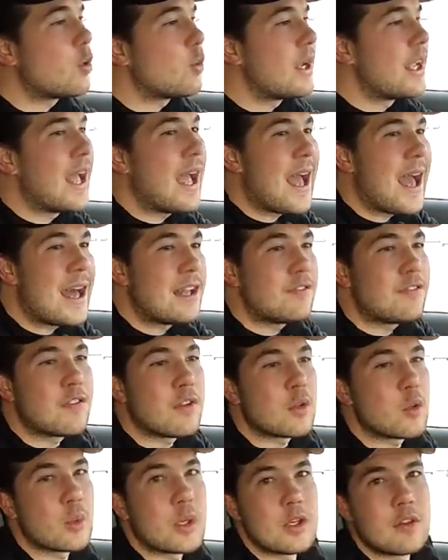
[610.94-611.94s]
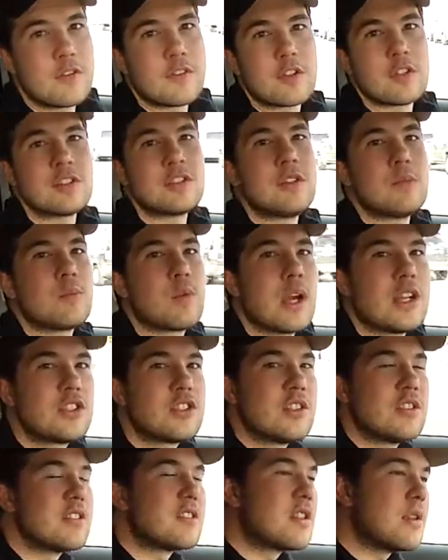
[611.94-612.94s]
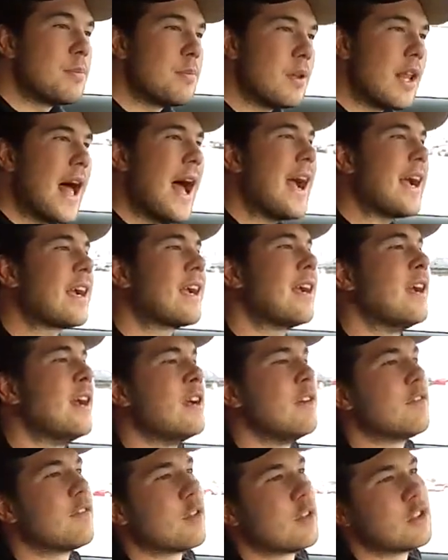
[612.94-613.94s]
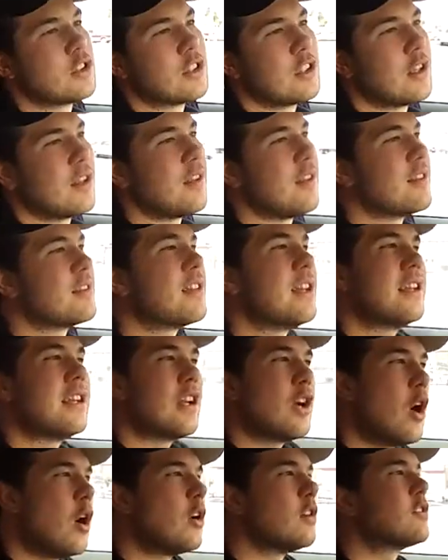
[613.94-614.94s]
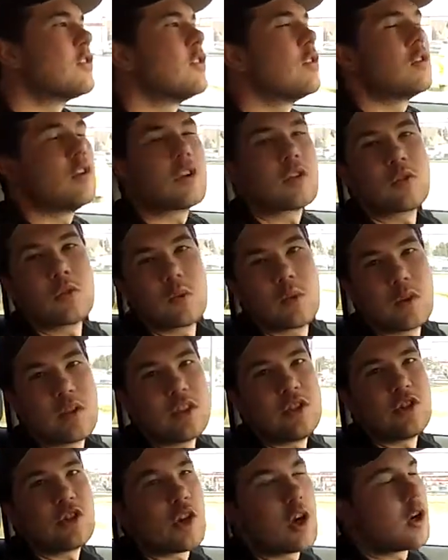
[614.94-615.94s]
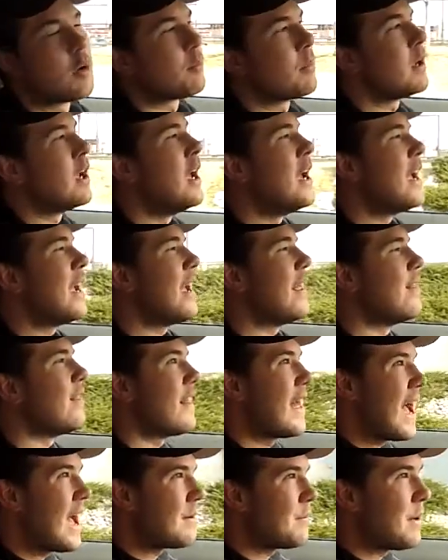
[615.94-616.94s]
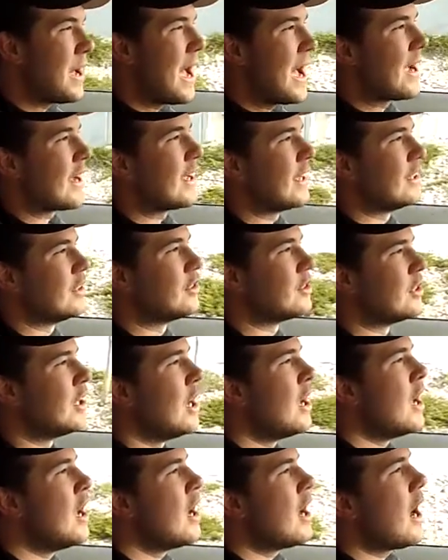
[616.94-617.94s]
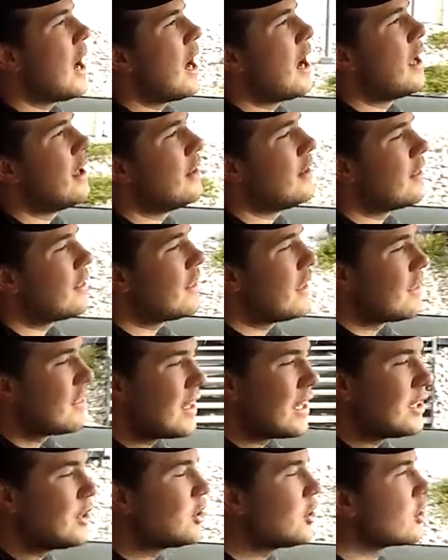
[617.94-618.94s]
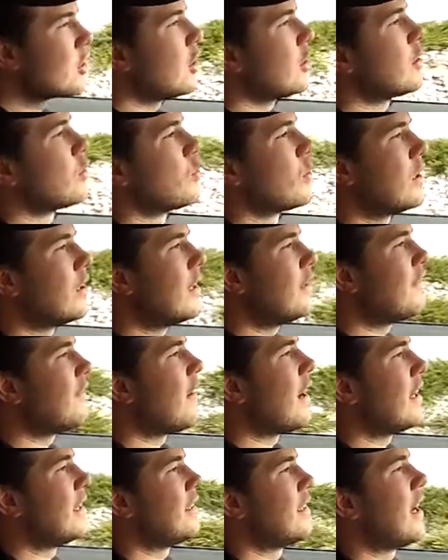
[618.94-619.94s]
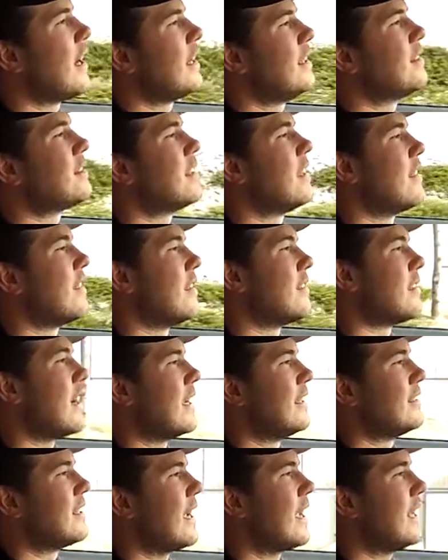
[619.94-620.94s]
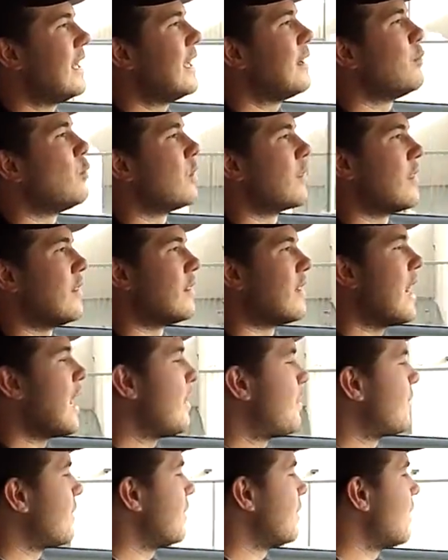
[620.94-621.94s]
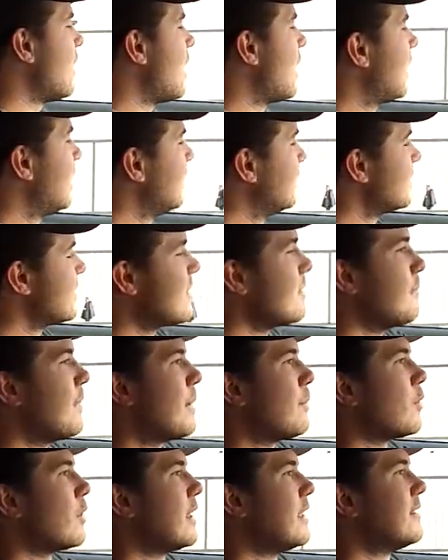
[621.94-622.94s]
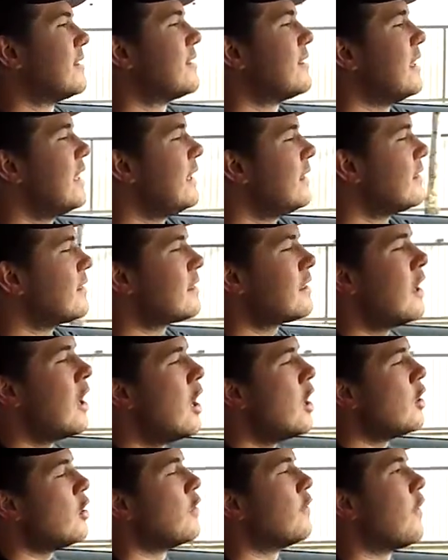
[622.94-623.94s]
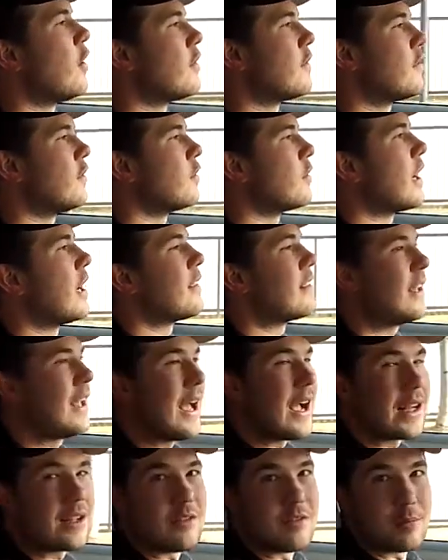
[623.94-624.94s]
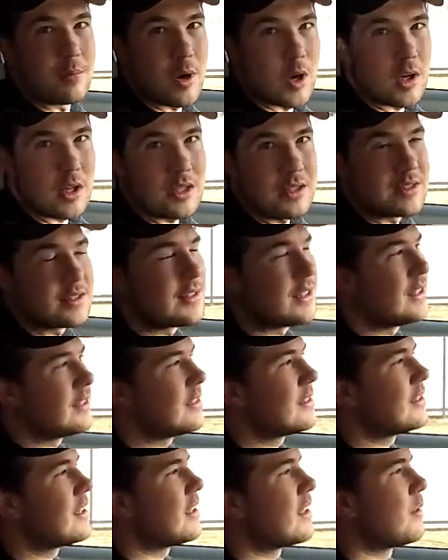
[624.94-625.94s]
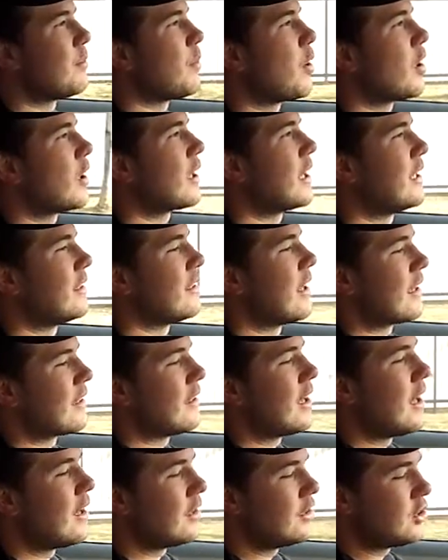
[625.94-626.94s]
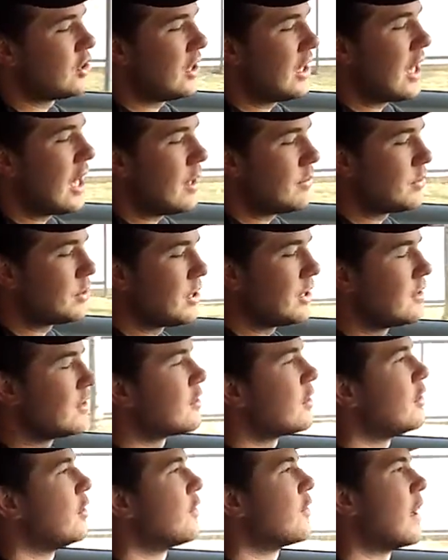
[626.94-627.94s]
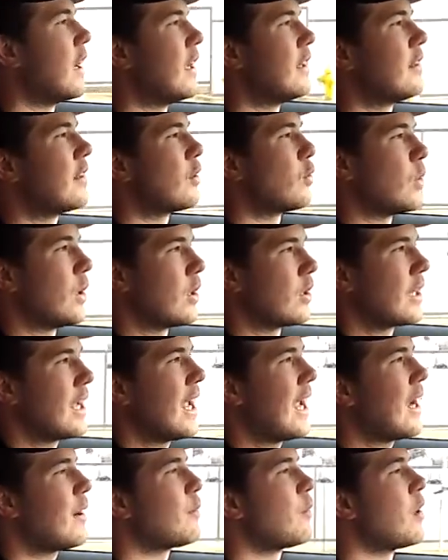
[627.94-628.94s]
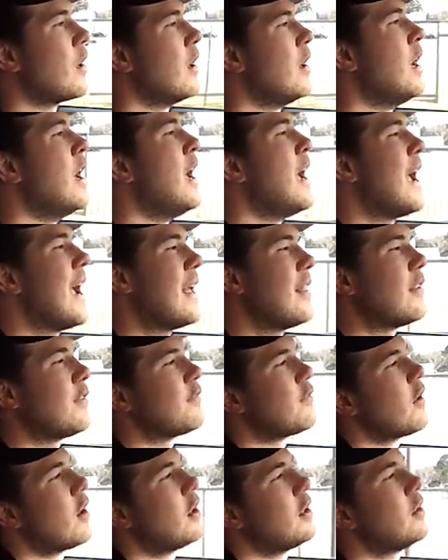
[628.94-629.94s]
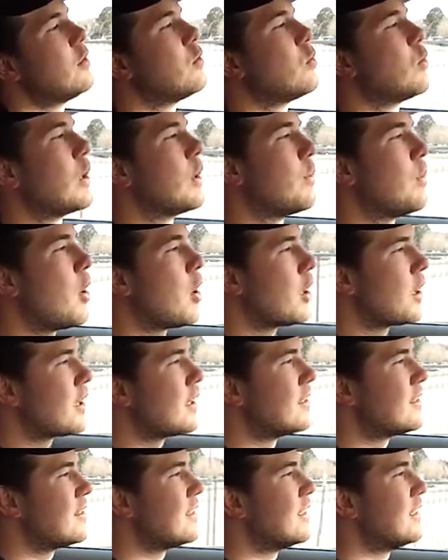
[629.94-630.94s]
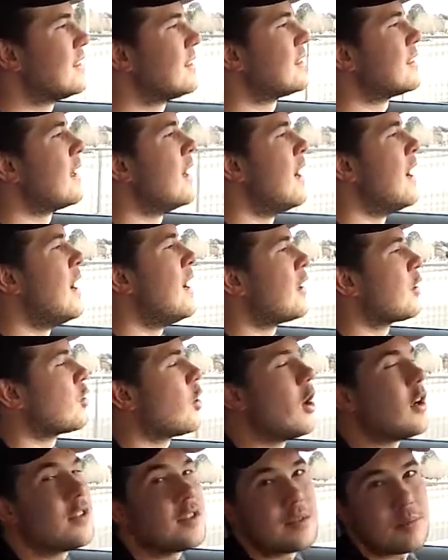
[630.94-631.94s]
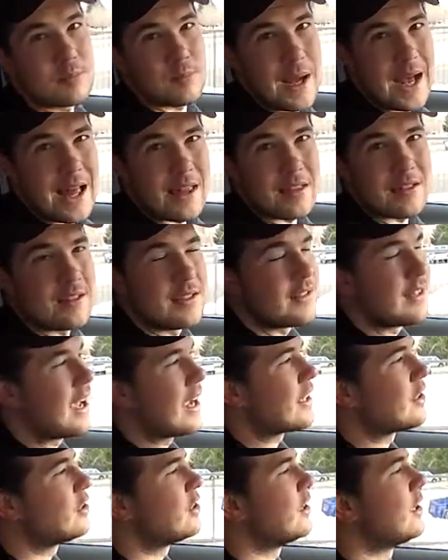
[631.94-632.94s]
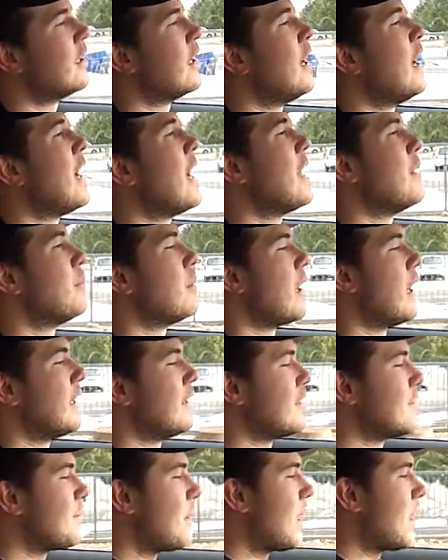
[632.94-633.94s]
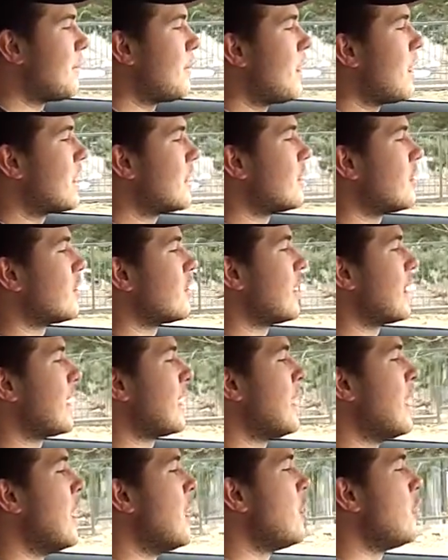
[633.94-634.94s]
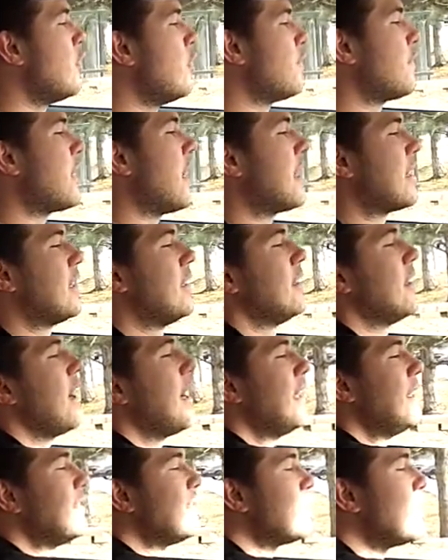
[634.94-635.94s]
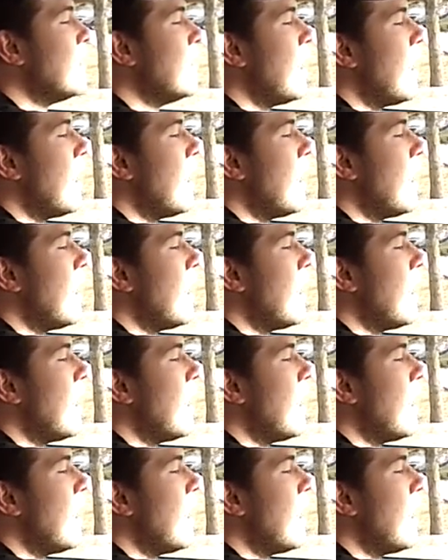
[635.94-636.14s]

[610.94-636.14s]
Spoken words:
we had for the real first impressions the black version of this, and it also looks really sharp in that package. The things you're going to really find nice in the titanium with the top of the line is the memory seats. You've also got the active park assist and the parking technology option. So you've got the rear camera and the front and rear park assist, cross path detection, and blind spot monitoring. You've got a nice